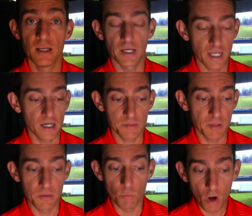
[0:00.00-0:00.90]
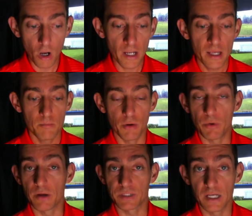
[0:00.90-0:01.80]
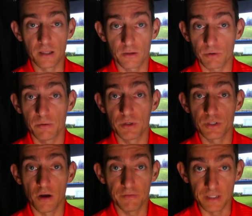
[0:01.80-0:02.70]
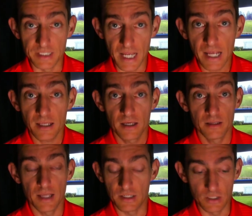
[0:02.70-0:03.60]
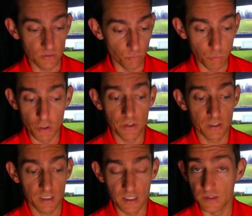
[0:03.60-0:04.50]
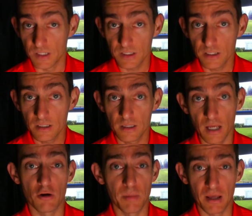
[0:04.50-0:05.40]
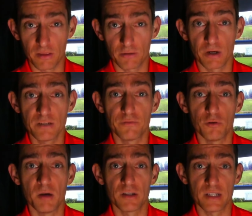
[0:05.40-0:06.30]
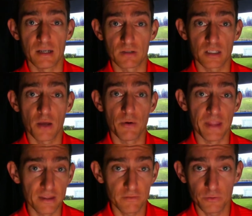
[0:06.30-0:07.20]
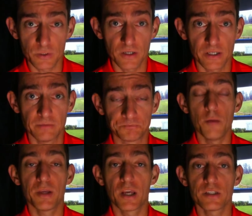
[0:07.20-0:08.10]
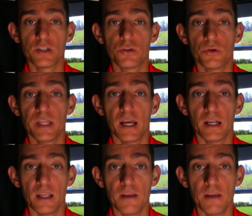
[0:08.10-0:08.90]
I can't explain why, but when I was hitting 3-woods off the deck, they just weren't consistent. They were about 3 to 4 miles an hour slower than the Foresight. Hope you guys enjoyed that.